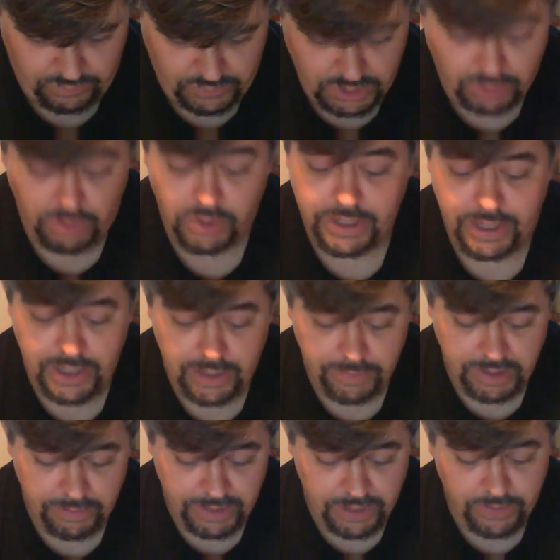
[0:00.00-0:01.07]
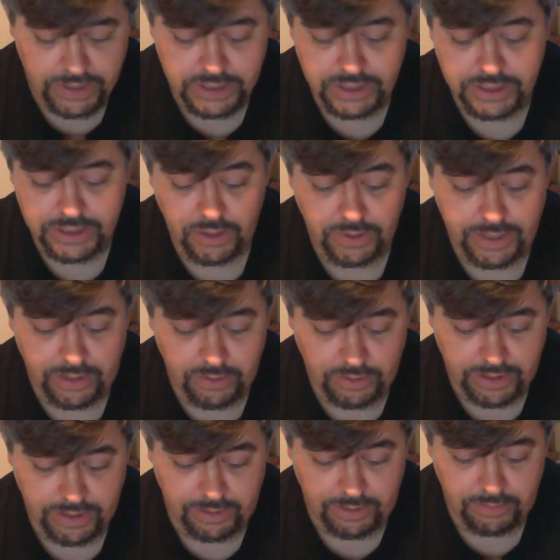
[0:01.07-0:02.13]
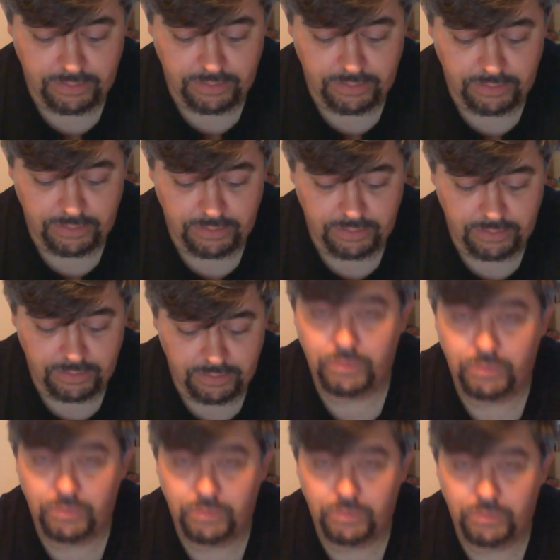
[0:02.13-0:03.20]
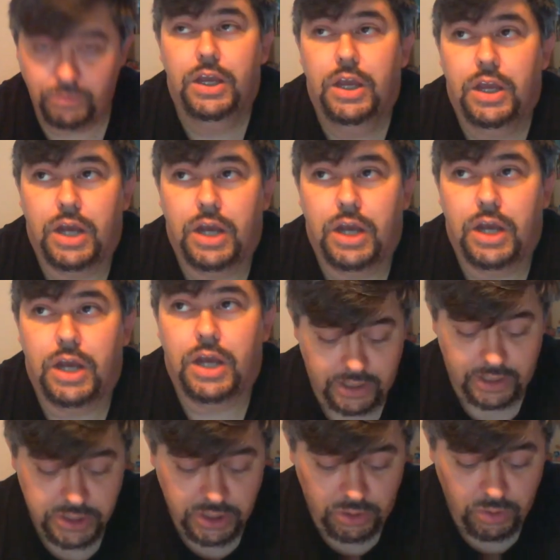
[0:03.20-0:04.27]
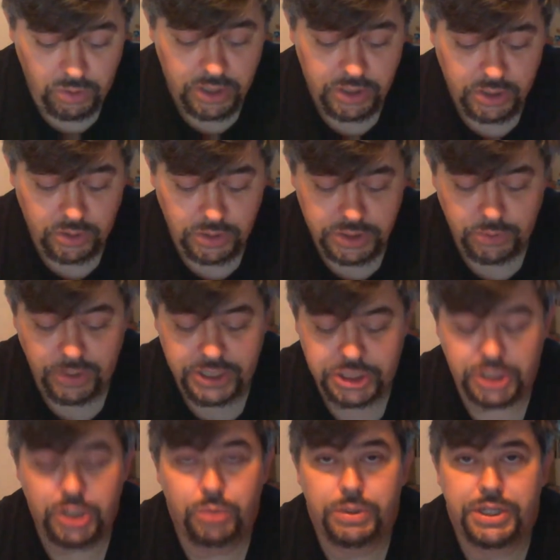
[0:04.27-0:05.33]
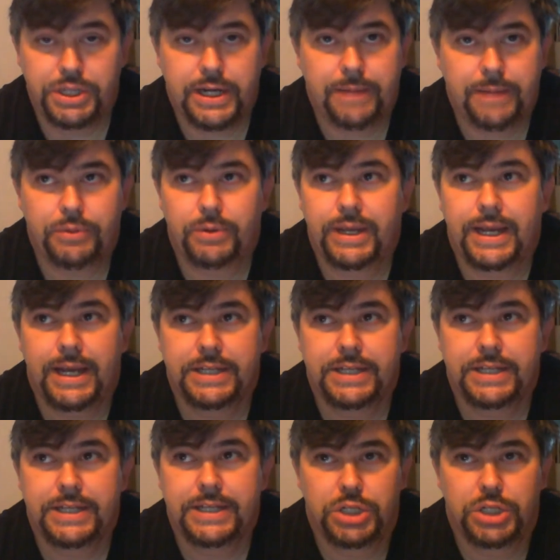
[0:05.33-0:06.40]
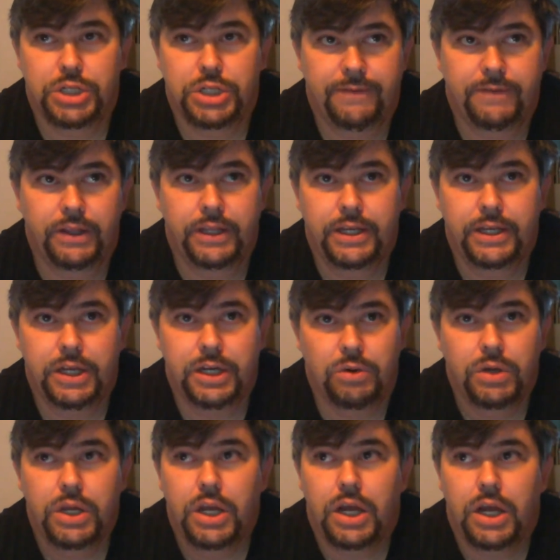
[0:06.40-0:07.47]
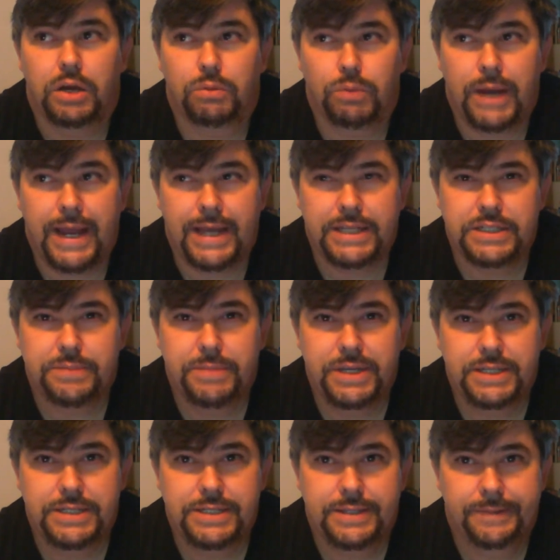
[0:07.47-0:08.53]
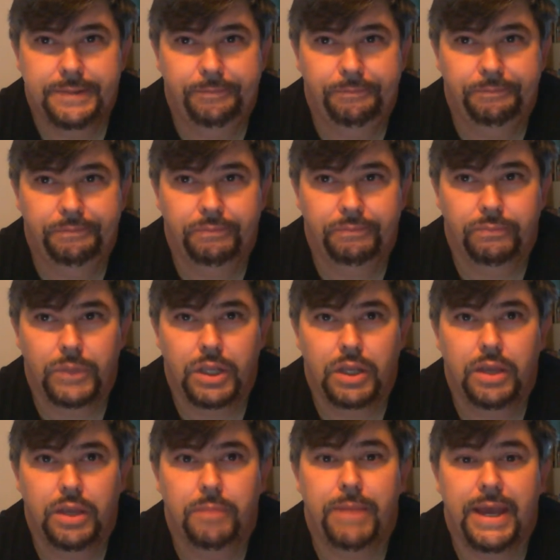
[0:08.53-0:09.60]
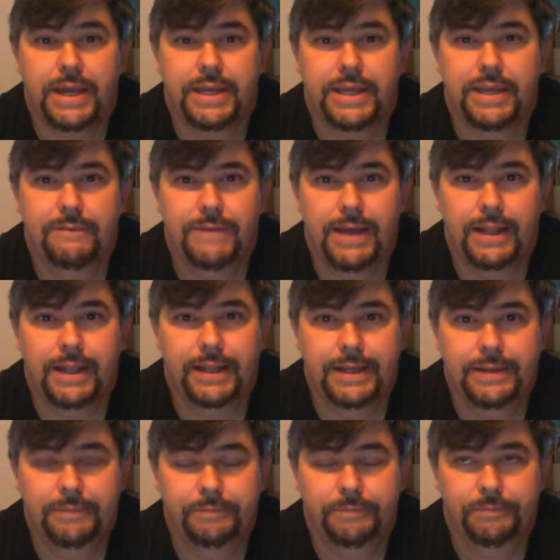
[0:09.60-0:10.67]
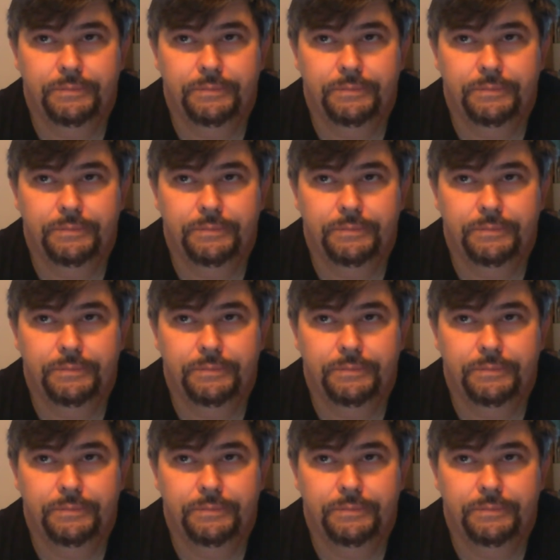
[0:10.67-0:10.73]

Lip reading: okay, now I'm getting my questions. Okay. Whoa. Okay, so Nicole's question, who are the top 3 guys that you should definitely know? Erasmus, Machiavelli,